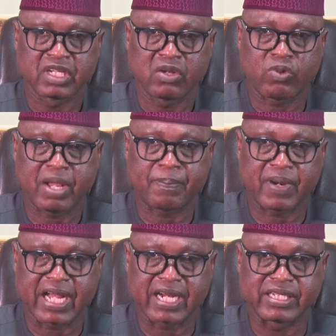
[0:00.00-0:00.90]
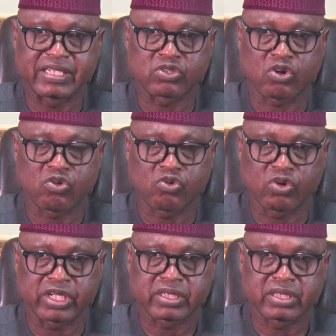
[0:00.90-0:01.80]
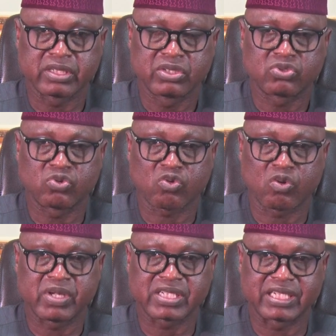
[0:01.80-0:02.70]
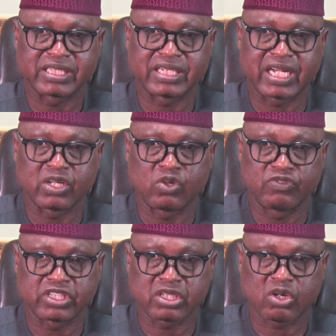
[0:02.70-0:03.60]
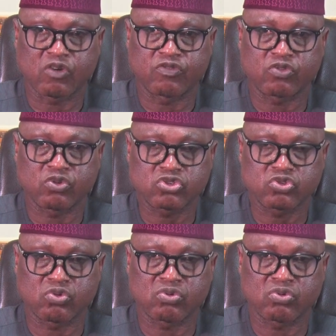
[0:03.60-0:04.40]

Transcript: while plan is ongoing to commence additional renovation of close to